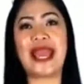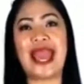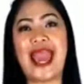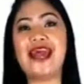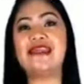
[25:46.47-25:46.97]

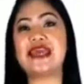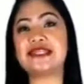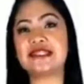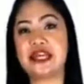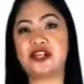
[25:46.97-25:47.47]
and the
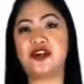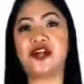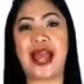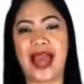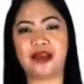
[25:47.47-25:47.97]

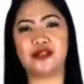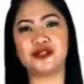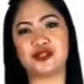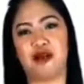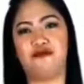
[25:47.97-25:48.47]
exterior angle
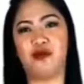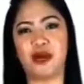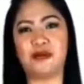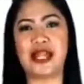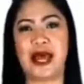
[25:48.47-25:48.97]
sum
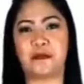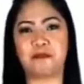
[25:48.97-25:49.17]
formula.